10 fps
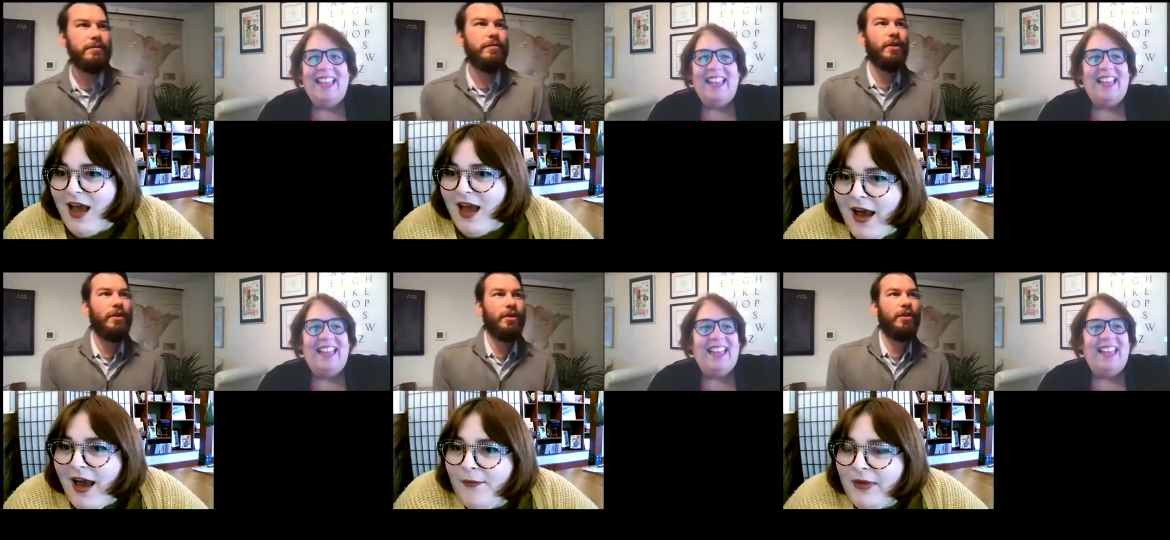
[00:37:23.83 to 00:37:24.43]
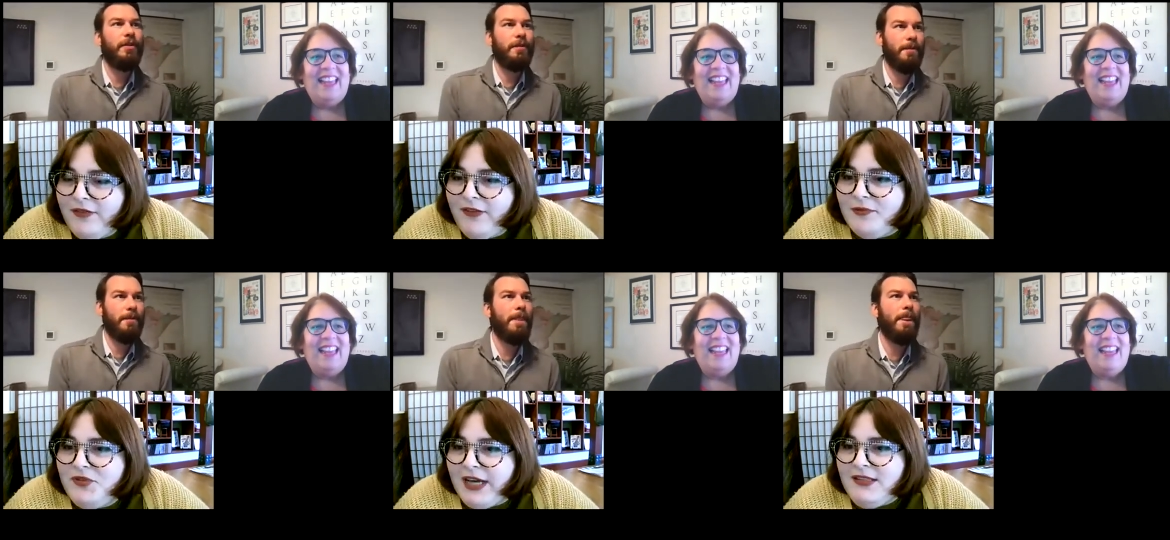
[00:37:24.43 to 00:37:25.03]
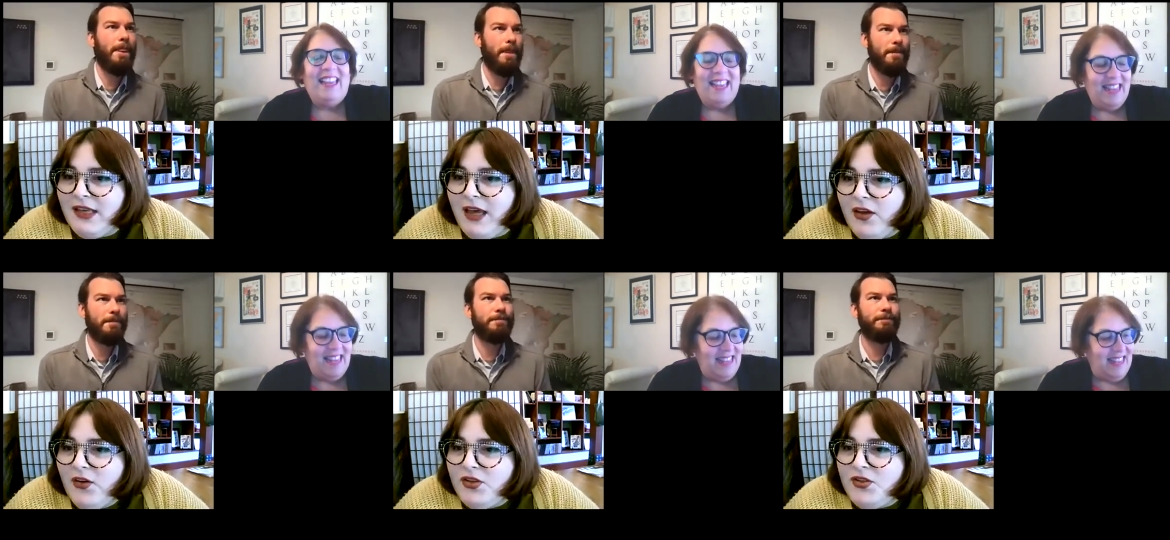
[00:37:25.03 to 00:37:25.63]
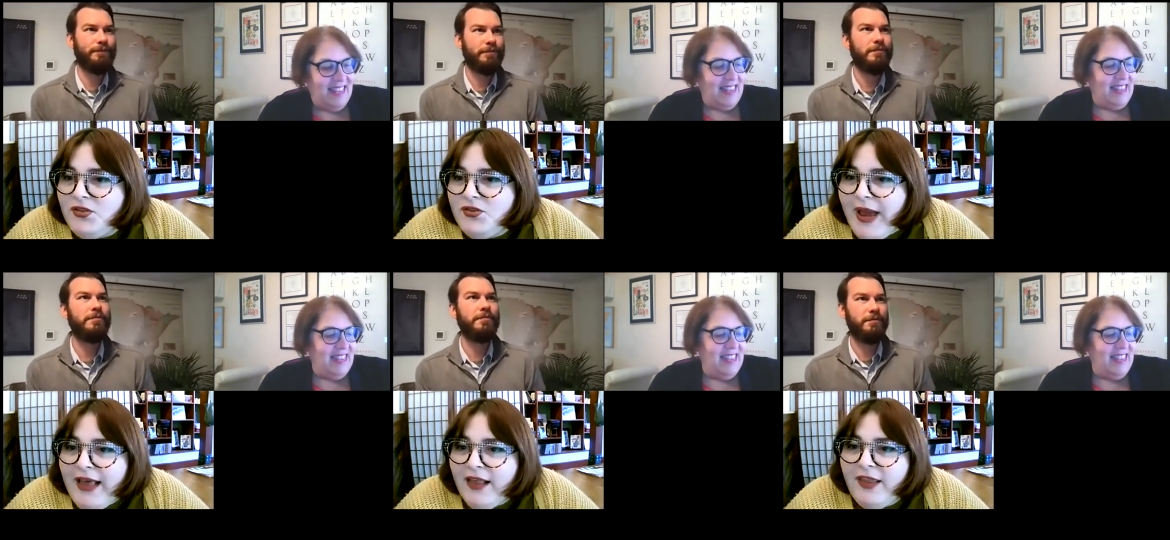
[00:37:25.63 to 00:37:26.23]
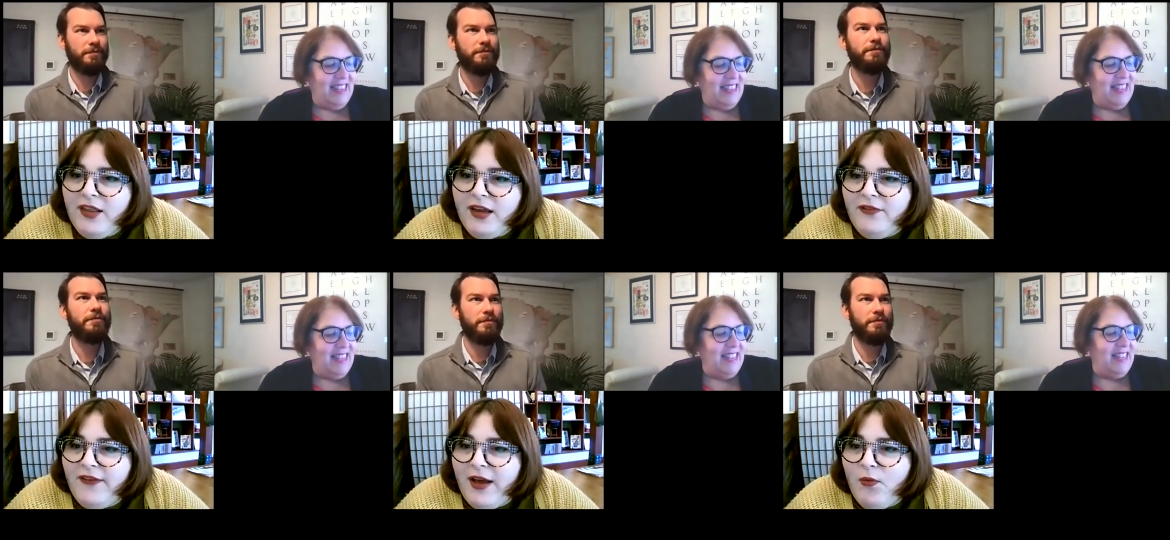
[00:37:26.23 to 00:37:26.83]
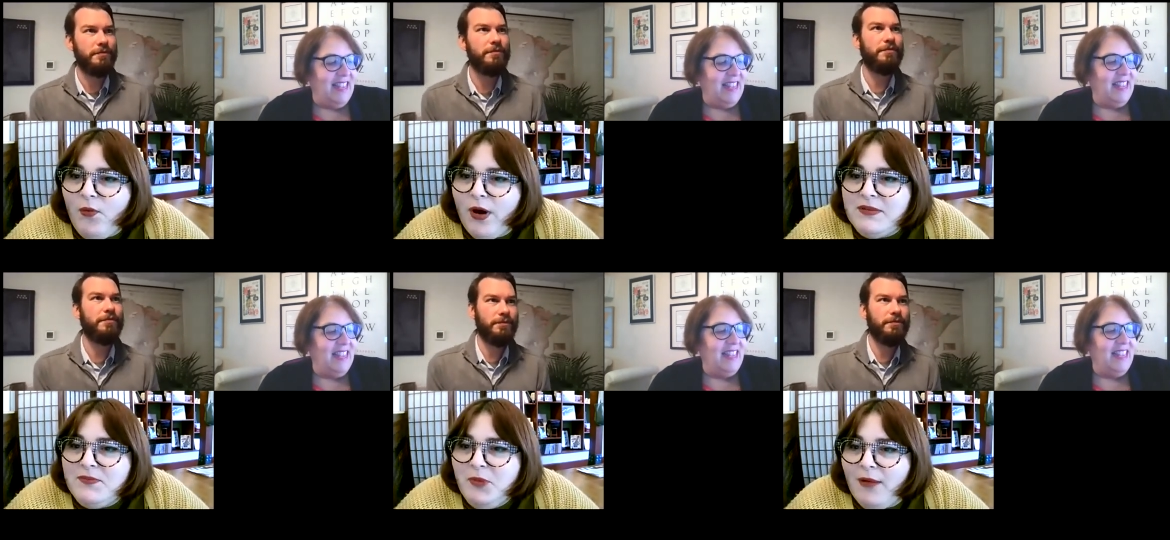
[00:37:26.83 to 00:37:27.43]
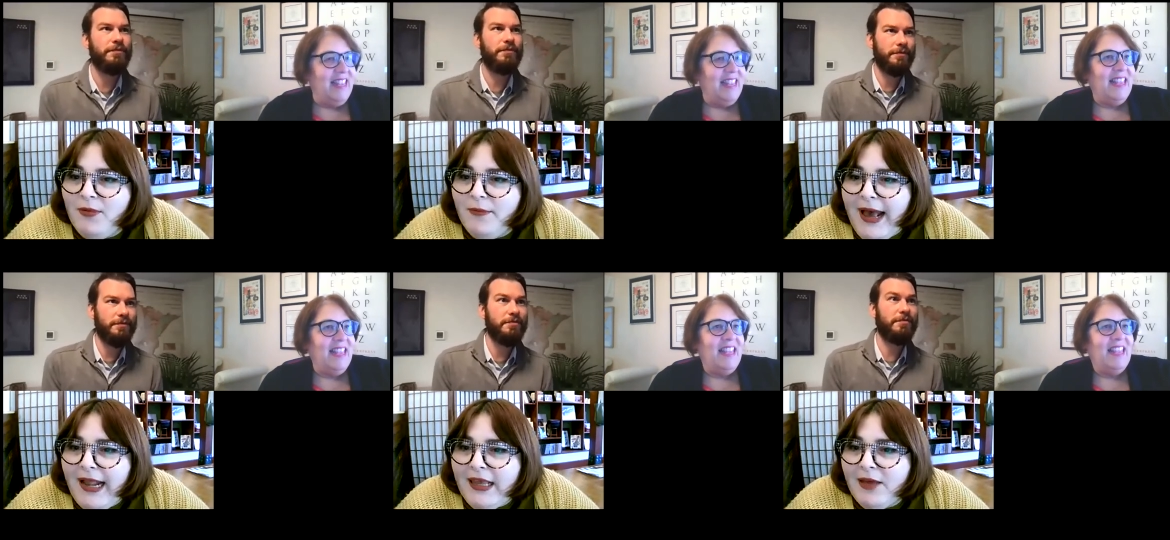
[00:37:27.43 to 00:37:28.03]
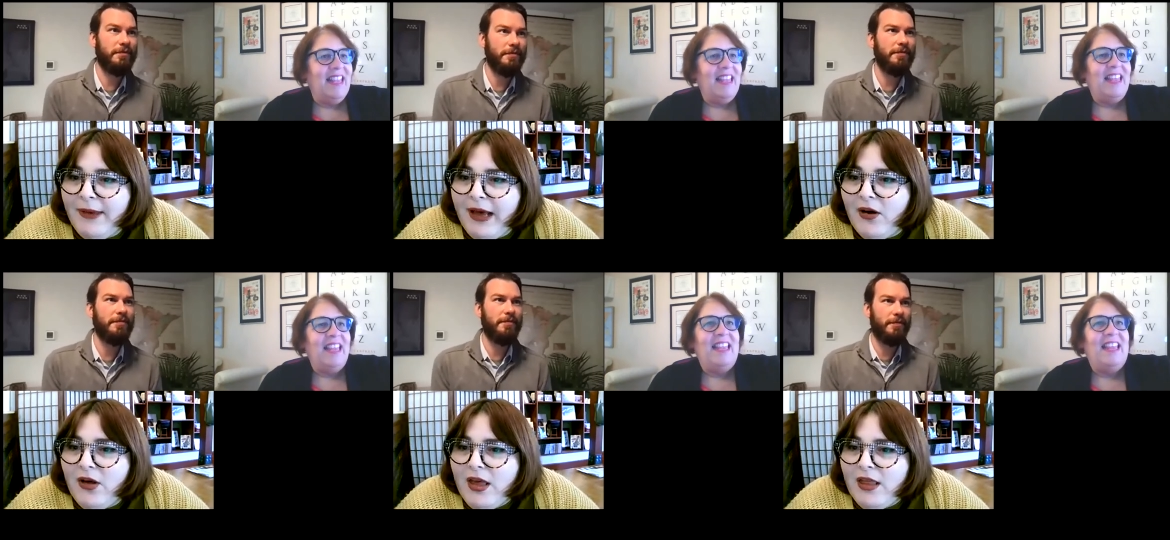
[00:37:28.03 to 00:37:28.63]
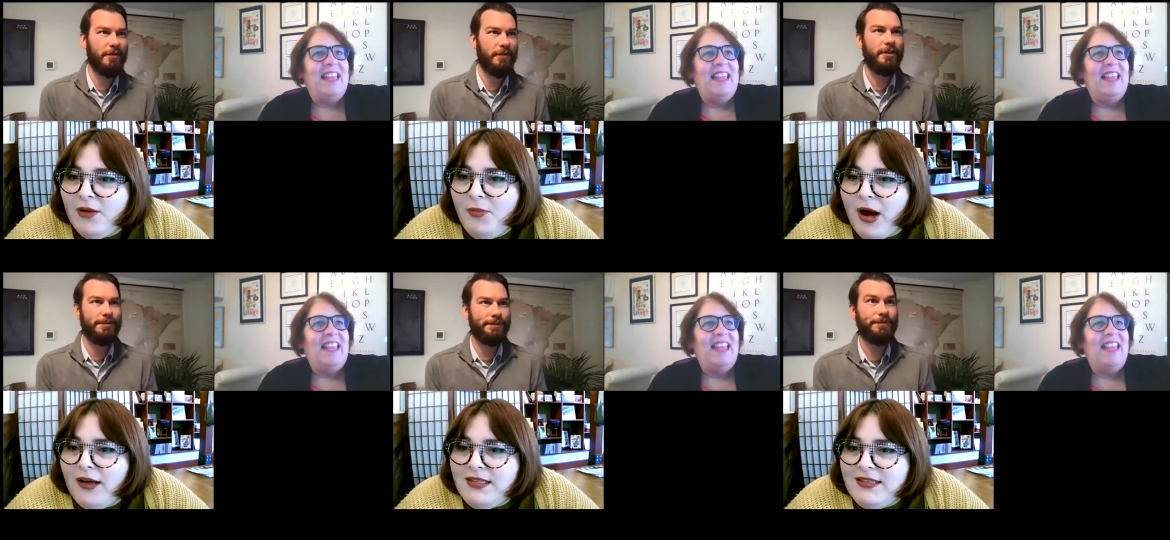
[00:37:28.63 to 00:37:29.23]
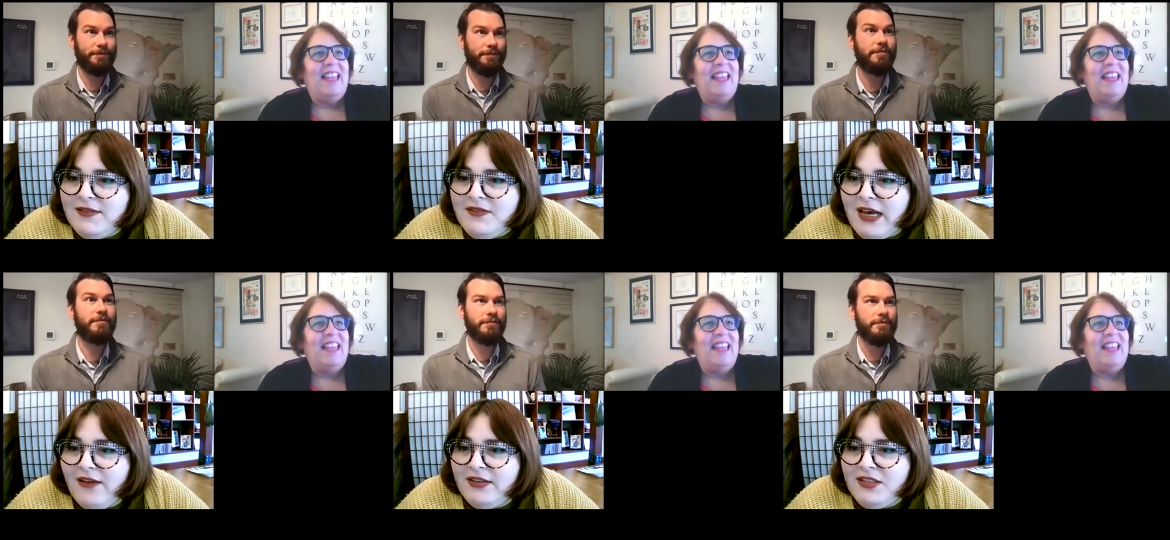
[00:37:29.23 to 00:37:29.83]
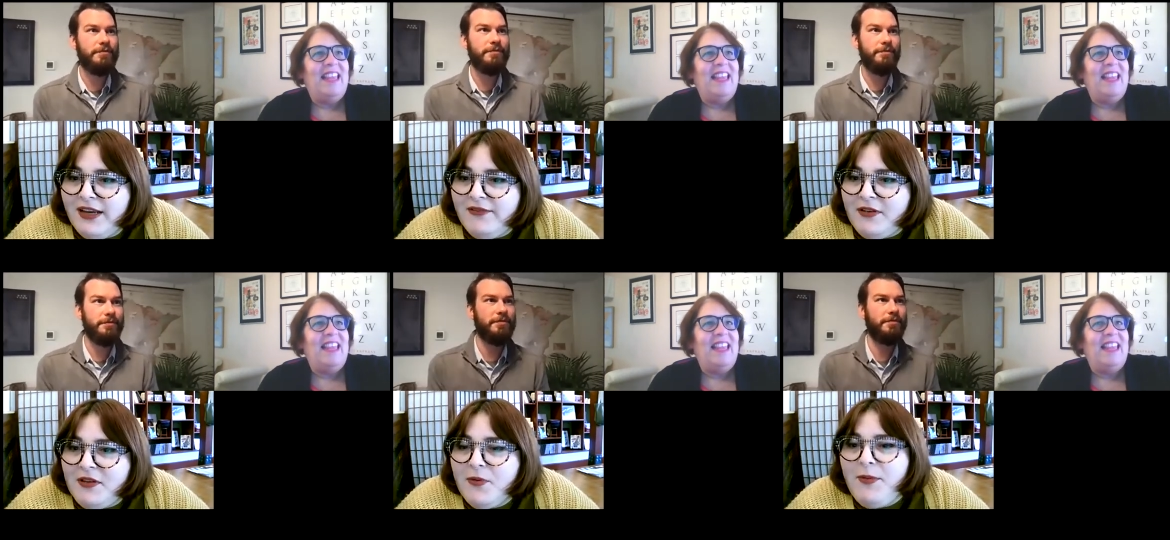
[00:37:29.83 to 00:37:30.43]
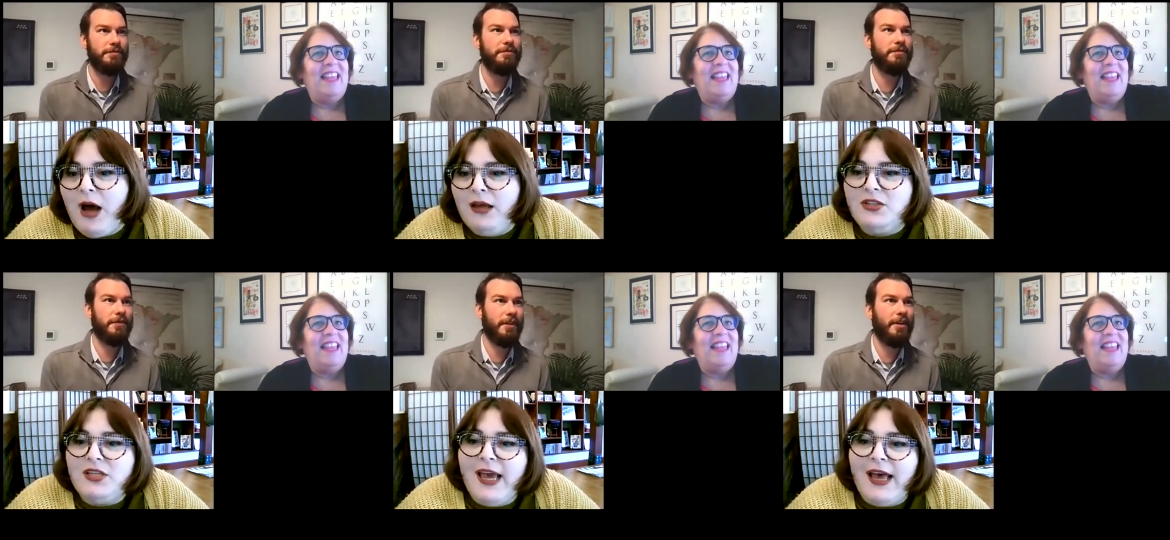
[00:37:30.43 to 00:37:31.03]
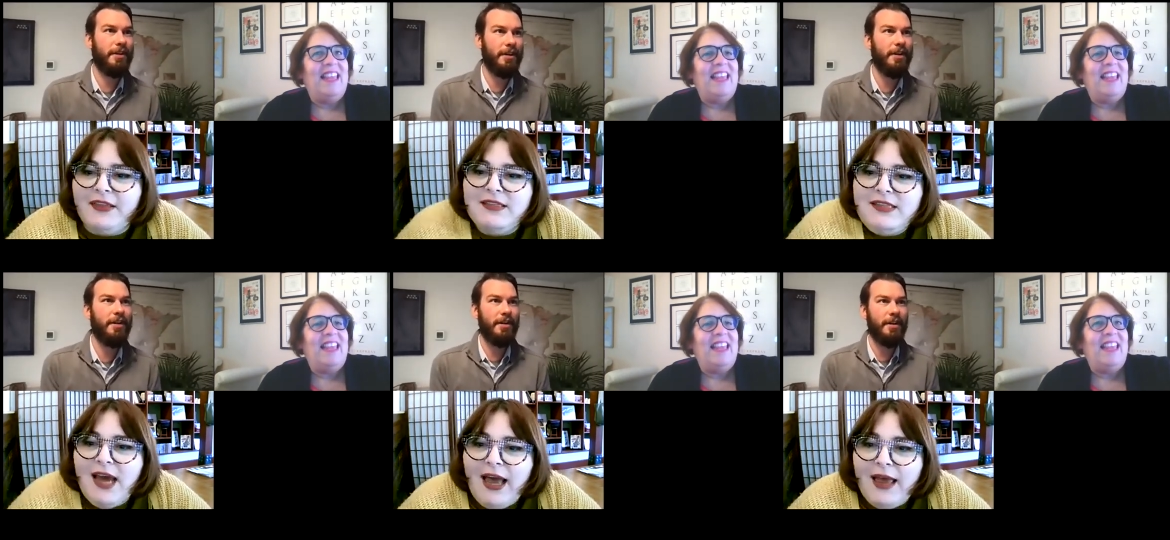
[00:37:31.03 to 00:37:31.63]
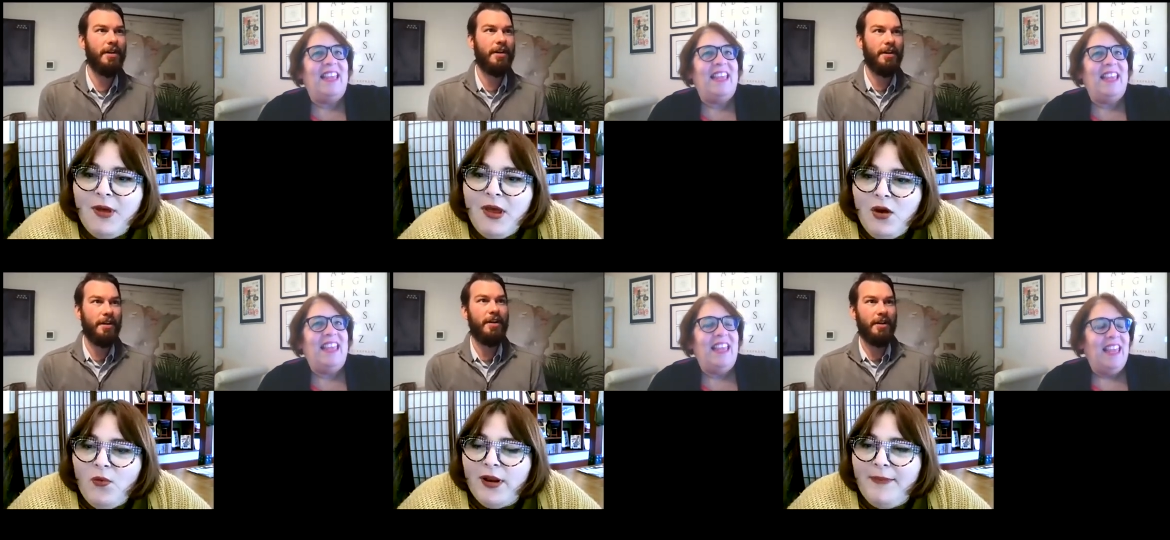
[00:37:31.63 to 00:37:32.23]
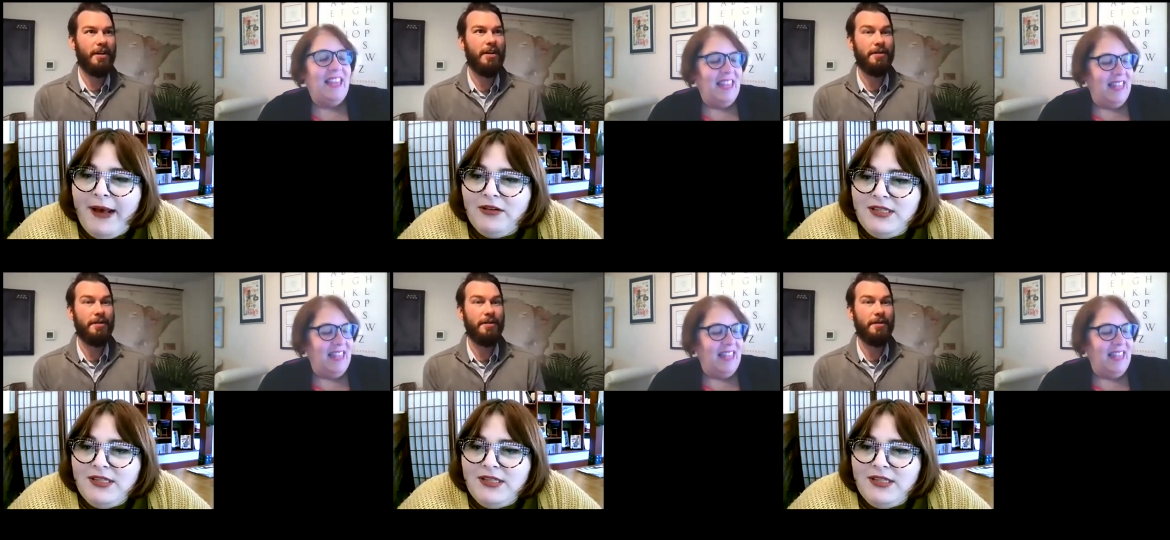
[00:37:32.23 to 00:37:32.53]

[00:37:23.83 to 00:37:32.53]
Speaker 1: Um, from Jessica, could you directly clarify what was problematic about the process of salvage anthropology at this time? What about